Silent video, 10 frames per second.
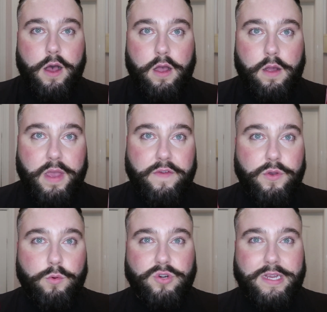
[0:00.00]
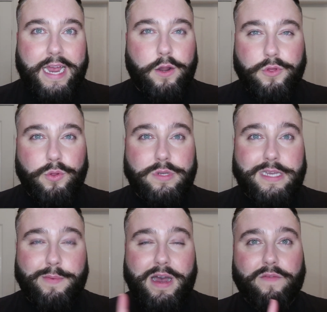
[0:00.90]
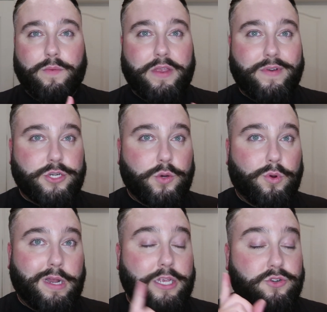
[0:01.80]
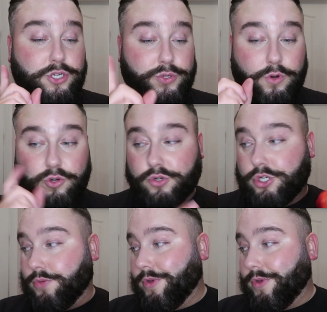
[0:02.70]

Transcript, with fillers: Um, if you drink any other Lucozade apart from the original one, I literally do not trust